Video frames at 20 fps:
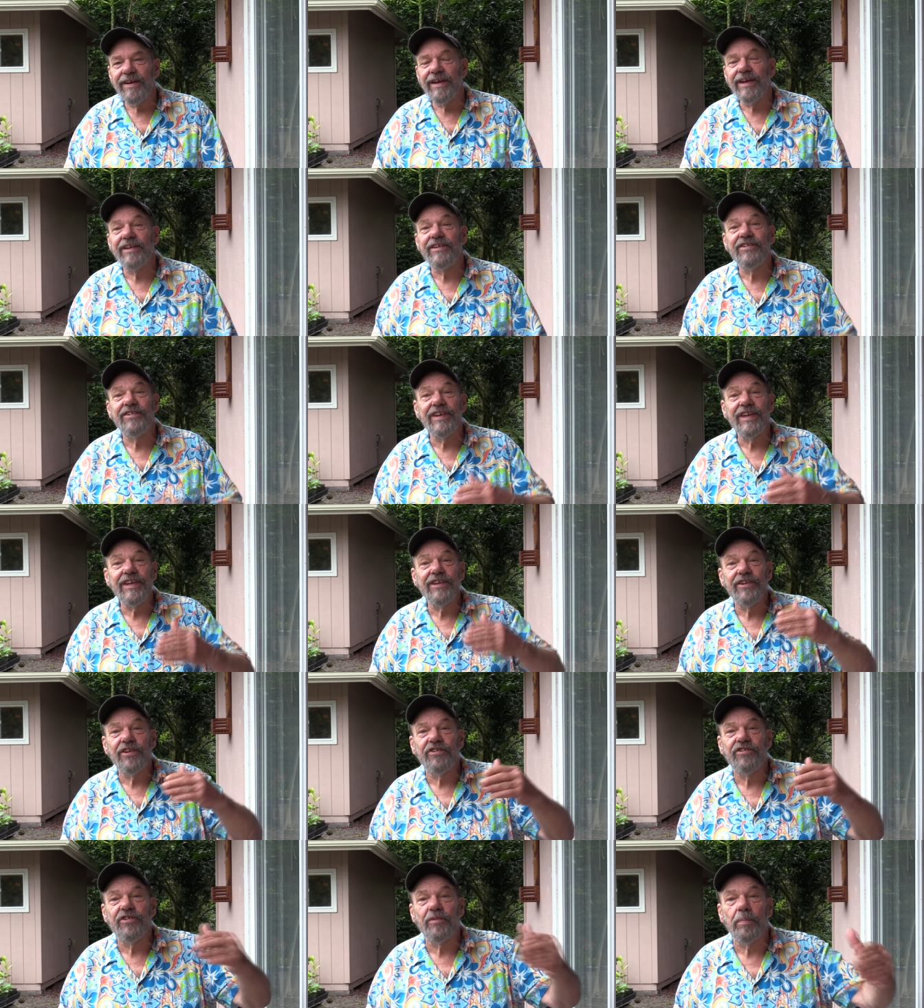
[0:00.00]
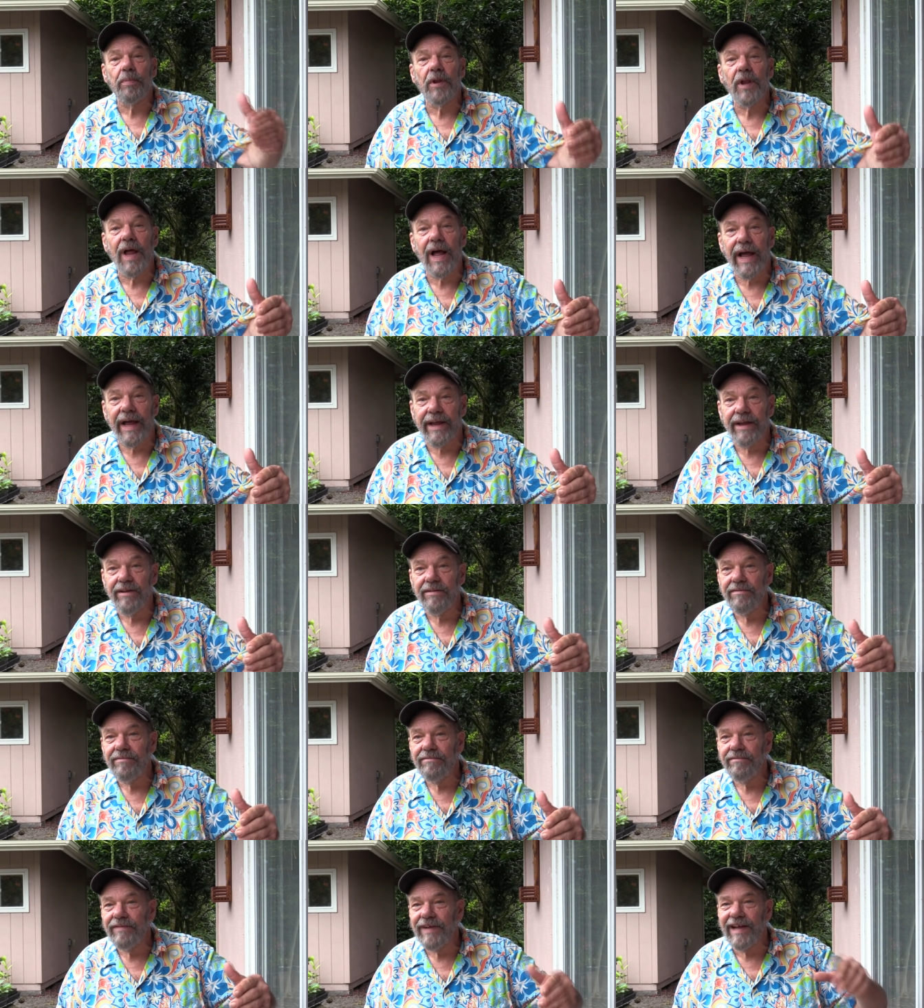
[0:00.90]
exceed the supply?
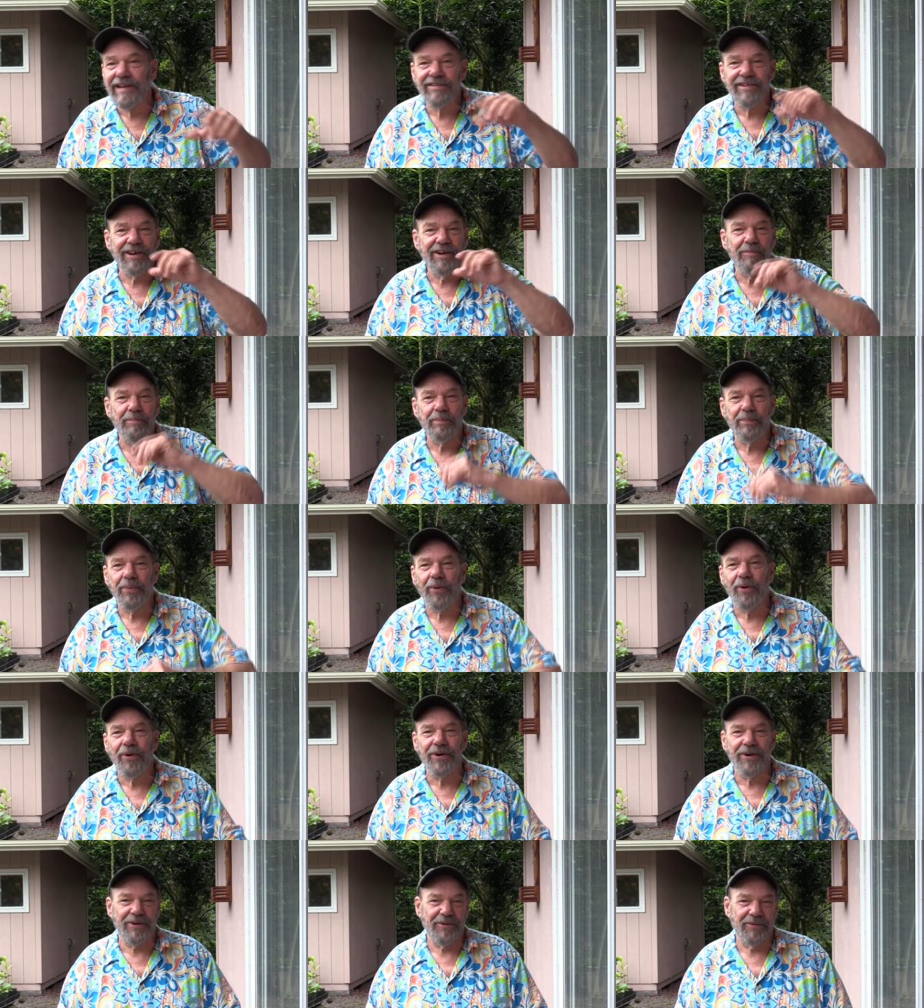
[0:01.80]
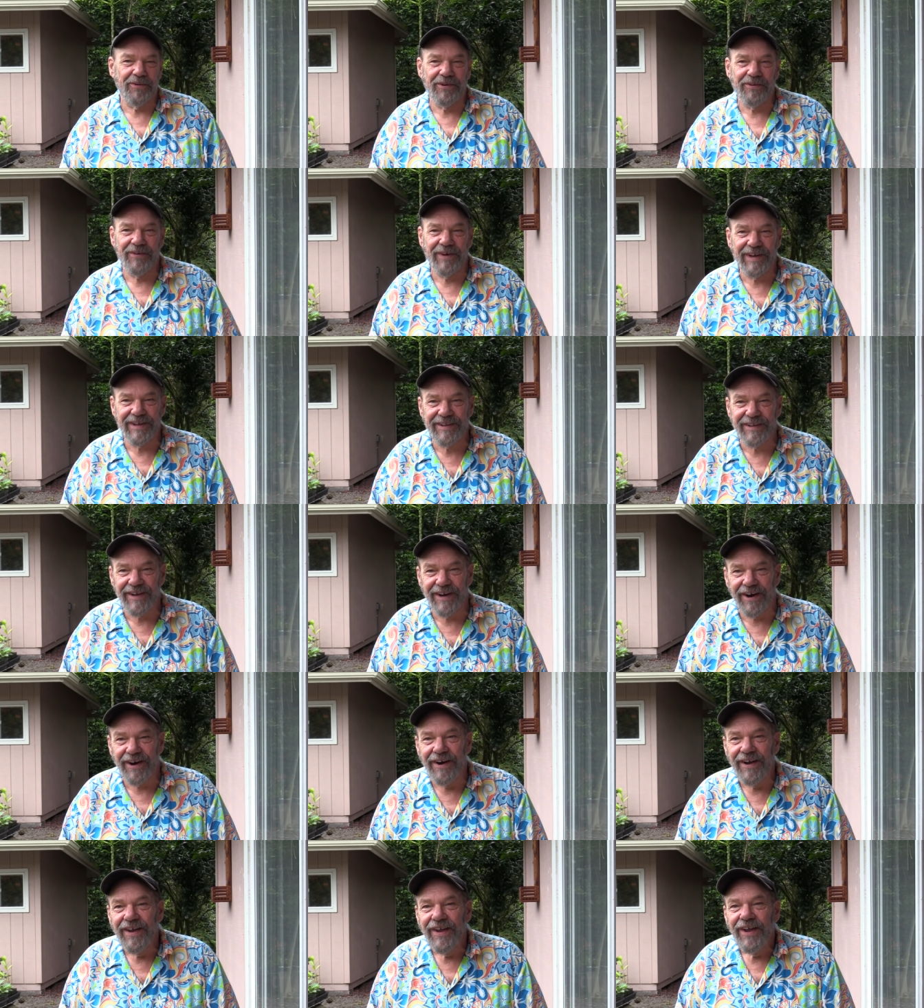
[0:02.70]
That's an important one right
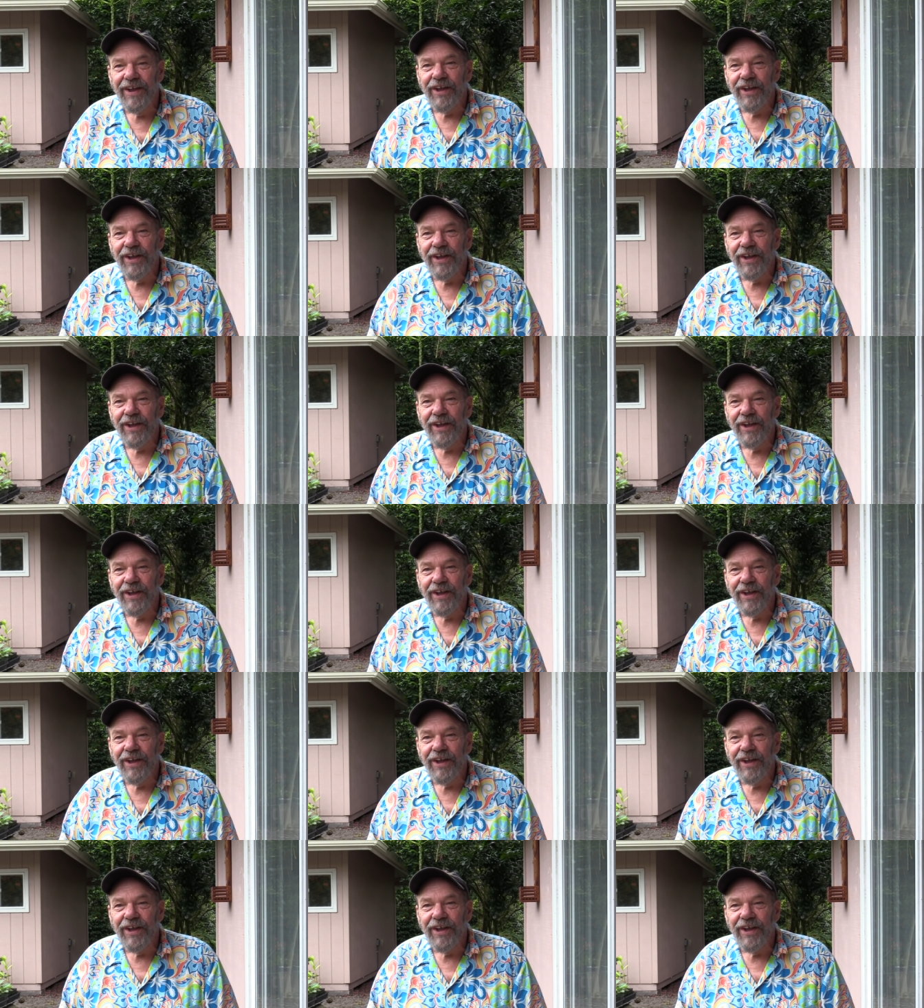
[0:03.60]
there.